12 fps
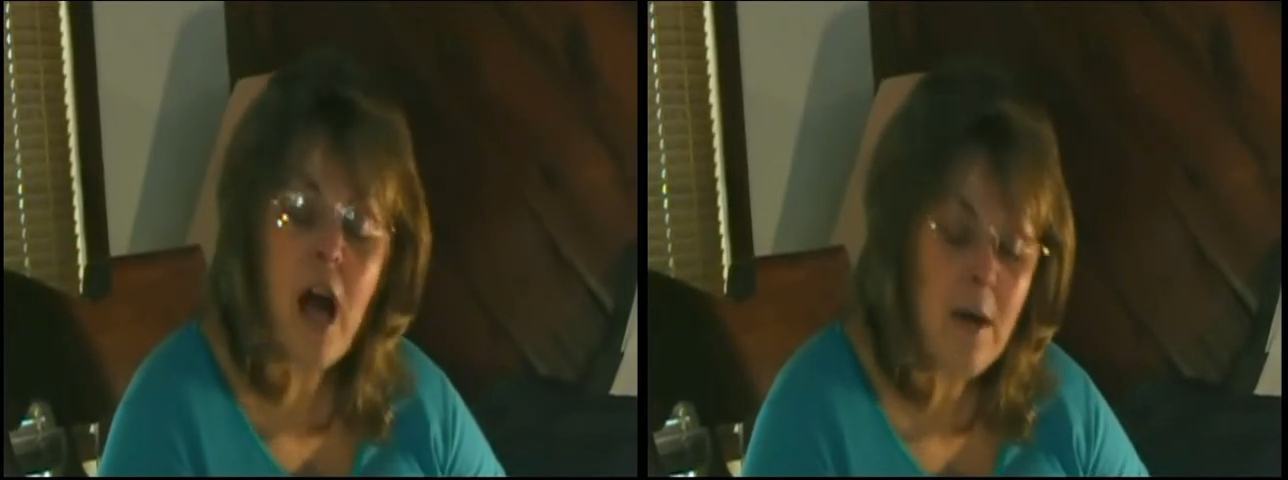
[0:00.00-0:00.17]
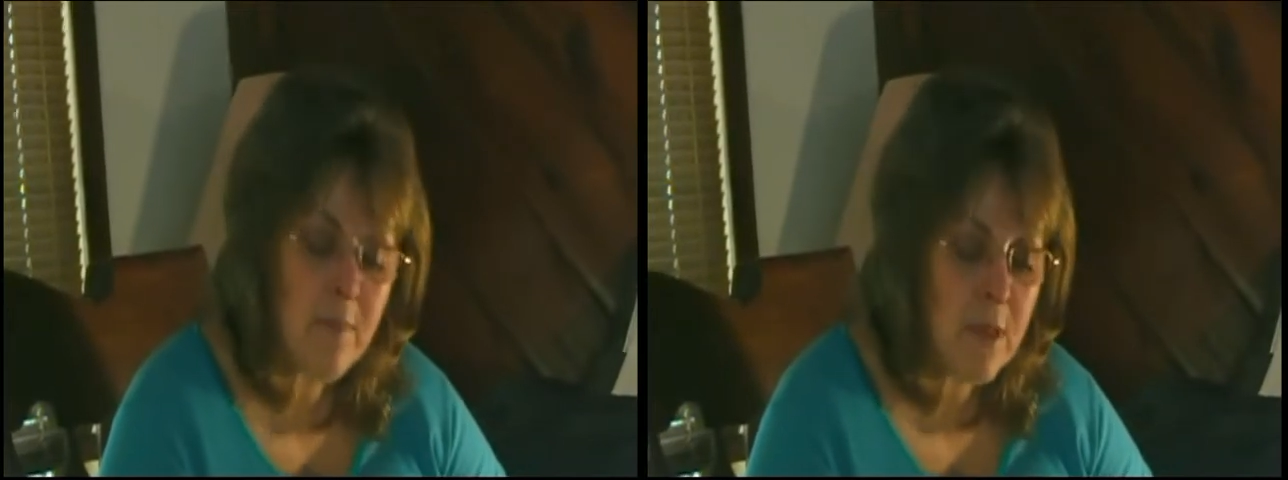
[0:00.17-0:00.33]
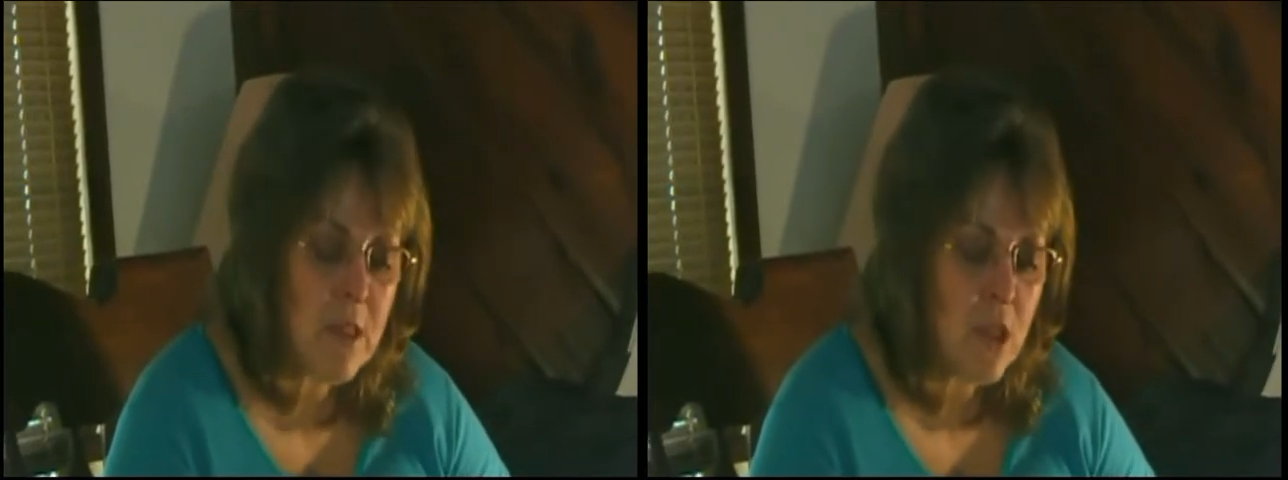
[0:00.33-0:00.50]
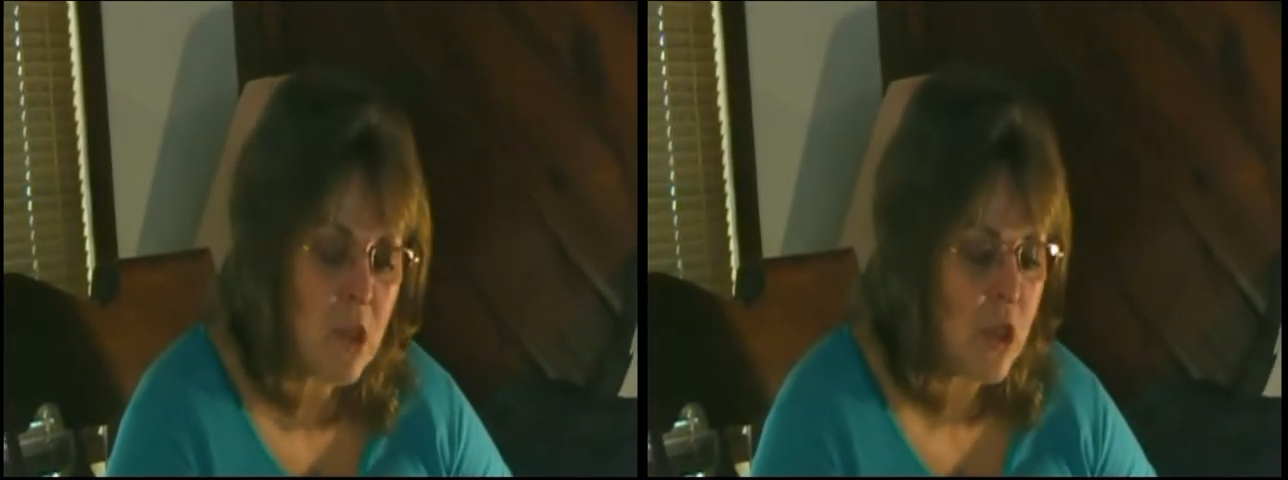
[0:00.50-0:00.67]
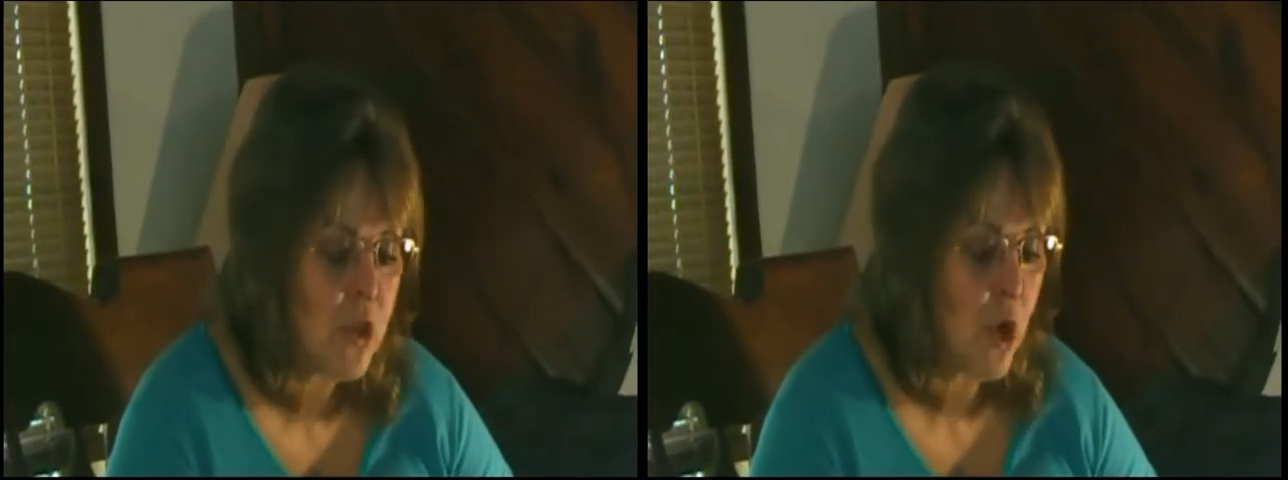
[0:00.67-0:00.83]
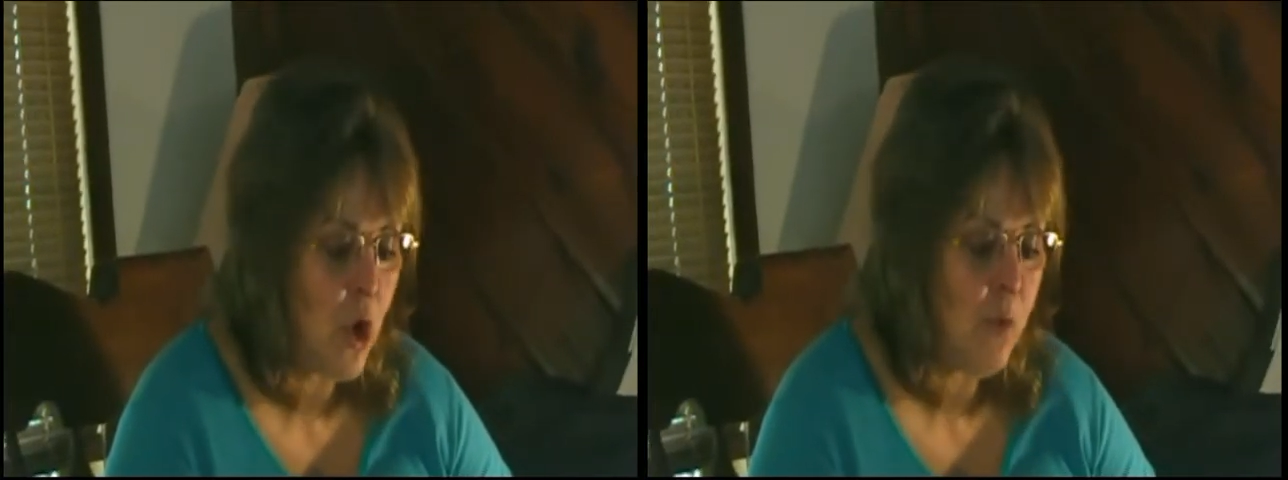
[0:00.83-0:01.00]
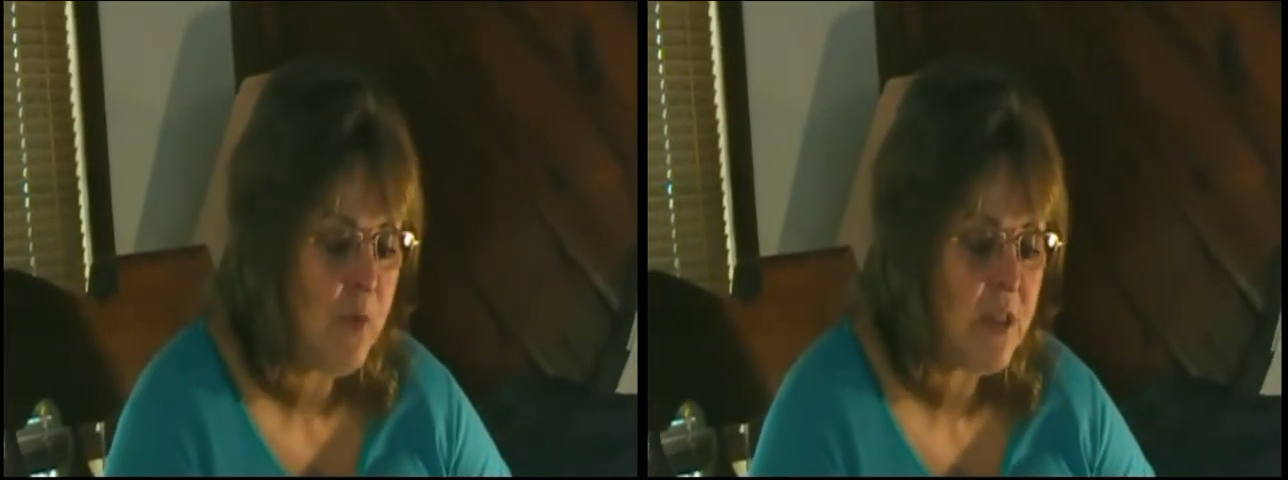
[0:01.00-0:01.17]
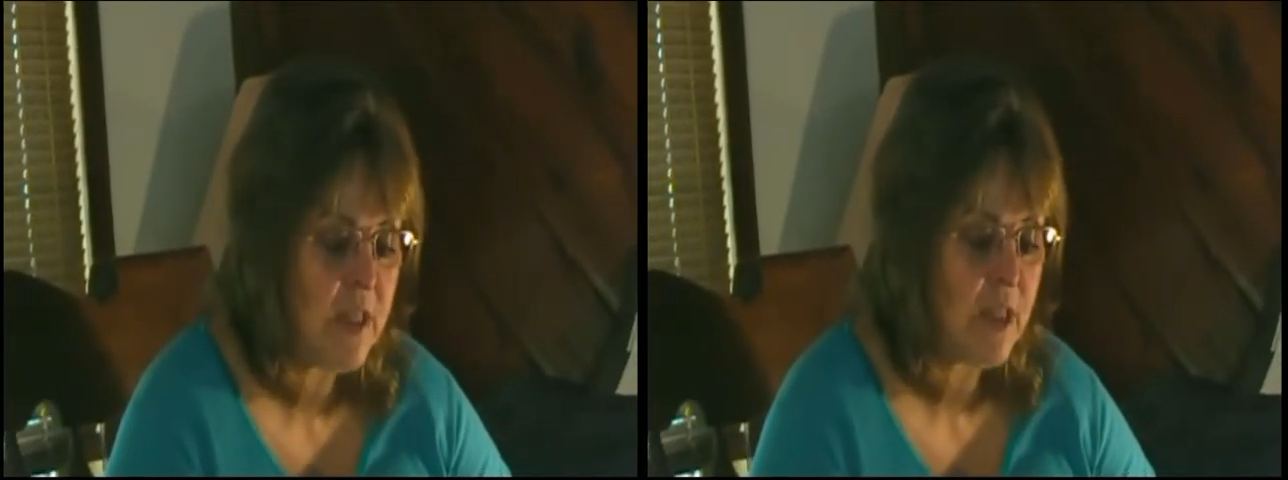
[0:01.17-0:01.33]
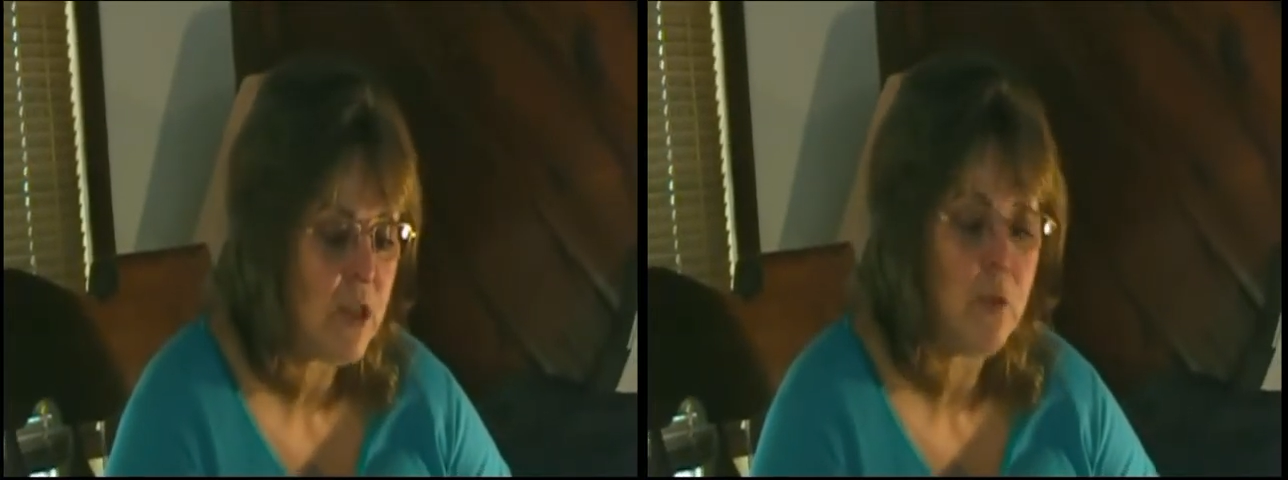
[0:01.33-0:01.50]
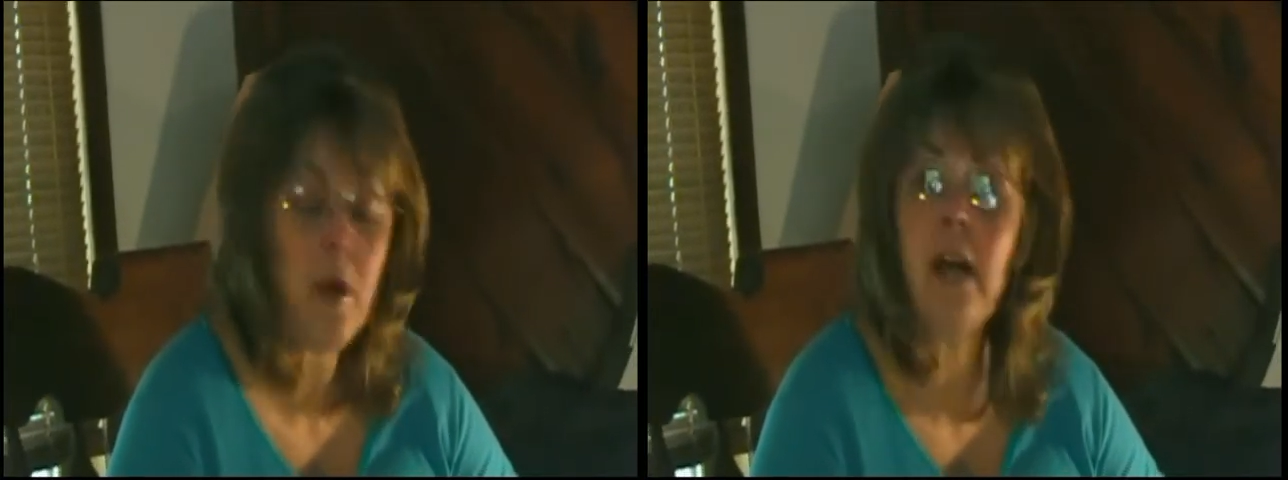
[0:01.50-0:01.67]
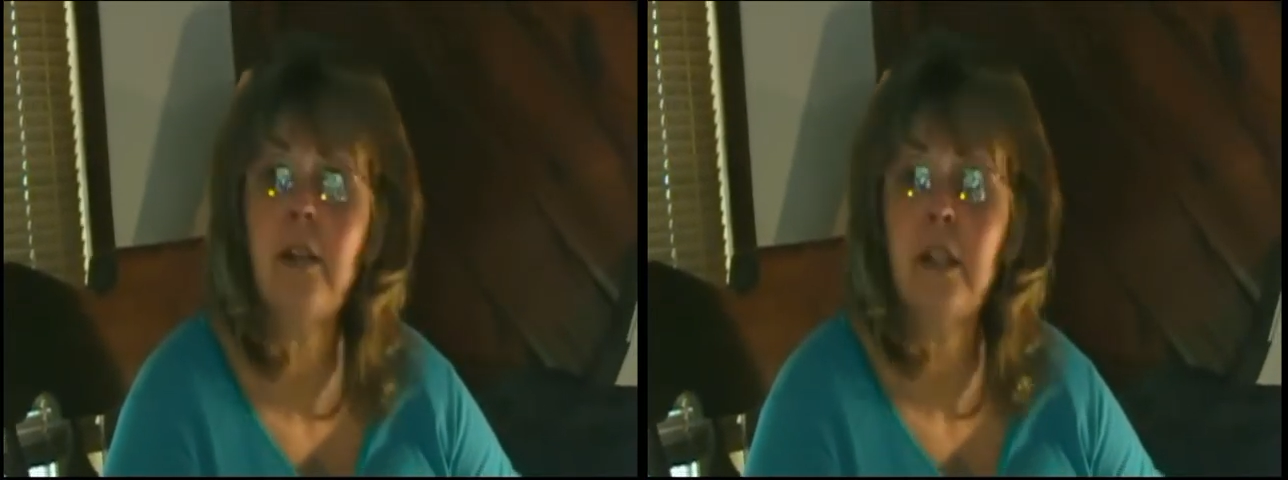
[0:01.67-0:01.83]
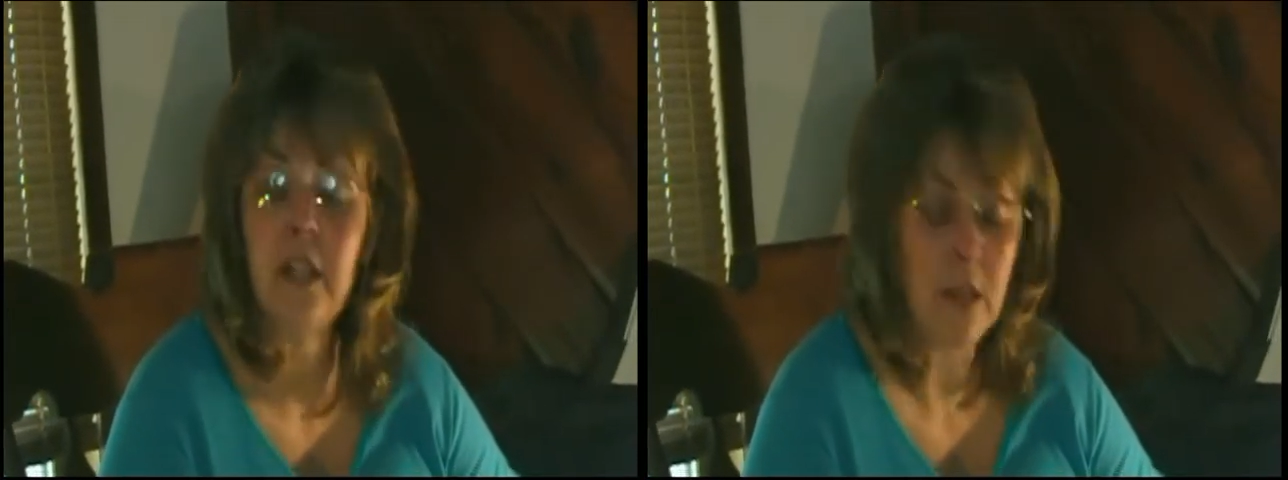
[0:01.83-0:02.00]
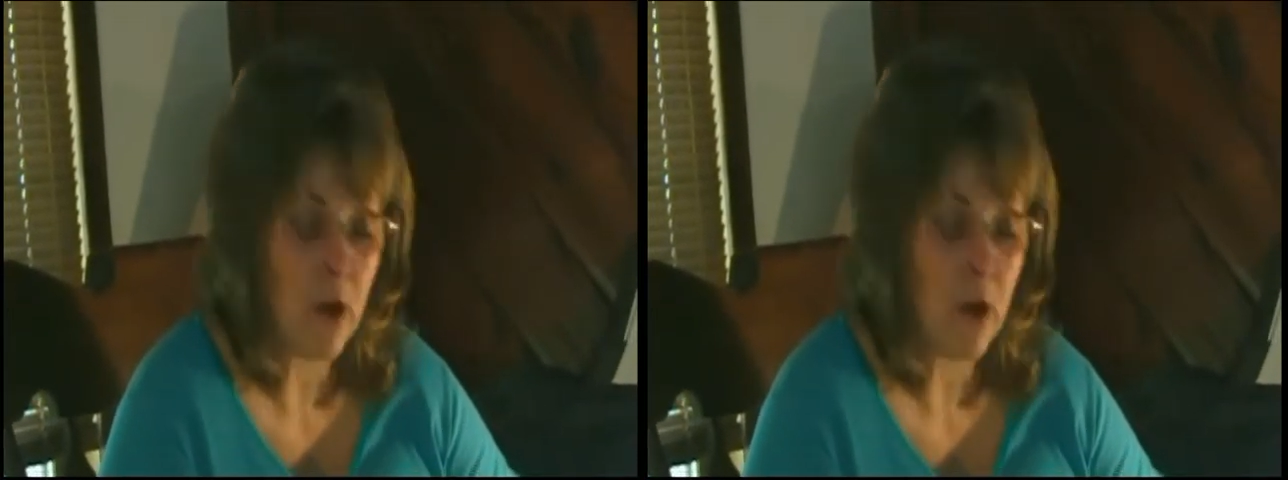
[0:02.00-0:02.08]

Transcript: opposition to homosexuality,